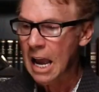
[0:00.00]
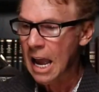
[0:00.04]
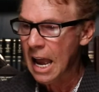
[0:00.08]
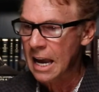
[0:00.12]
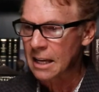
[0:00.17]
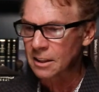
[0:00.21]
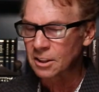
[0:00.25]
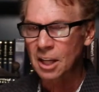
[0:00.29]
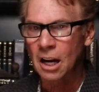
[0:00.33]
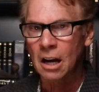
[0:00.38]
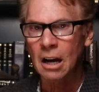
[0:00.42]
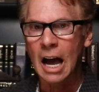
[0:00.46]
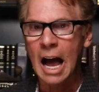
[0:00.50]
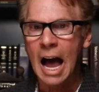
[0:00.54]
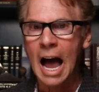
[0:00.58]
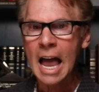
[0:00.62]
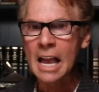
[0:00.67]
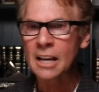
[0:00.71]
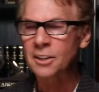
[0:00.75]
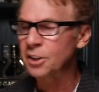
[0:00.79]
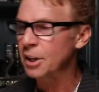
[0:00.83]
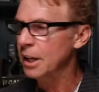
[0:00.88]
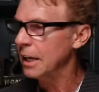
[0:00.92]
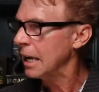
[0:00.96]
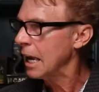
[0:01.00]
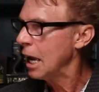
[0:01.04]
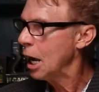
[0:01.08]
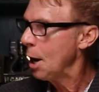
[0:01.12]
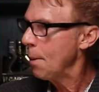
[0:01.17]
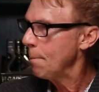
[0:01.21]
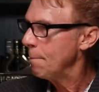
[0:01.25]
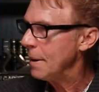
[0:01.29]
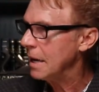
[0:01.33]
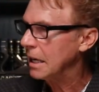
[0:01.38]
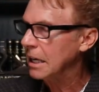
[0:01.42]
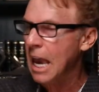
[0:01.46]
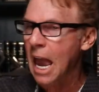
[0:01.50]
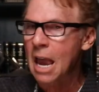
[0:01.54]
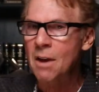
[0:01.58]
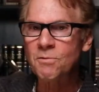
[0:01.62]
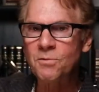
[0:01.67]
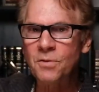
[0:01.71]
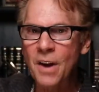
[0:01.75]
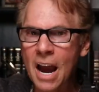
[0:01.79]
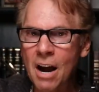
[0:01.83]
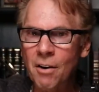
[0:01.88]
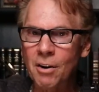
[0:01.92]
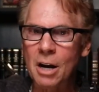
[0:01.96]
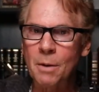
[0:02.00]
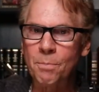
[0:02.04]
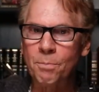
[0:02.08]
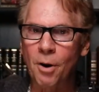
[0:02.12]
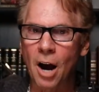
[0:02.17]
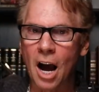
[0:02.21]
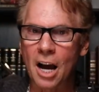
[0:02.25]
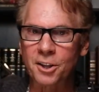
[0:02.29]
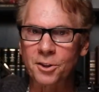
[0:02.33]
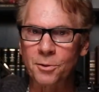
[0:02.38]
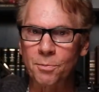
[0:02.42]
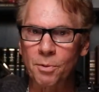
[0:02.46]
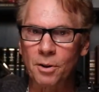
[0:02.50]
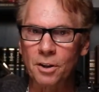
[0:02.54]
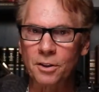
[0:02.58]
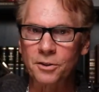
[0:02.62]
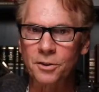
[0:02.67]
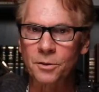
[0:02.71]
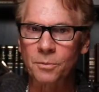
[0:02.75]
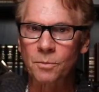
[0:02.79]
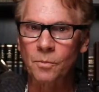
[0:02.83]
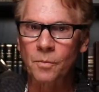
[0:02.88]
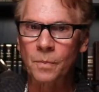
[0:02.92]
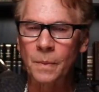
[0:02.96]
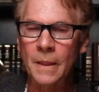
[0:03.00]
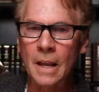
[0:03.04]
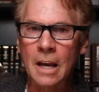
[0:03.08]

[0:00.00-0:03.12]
until Isaac became very prosperous.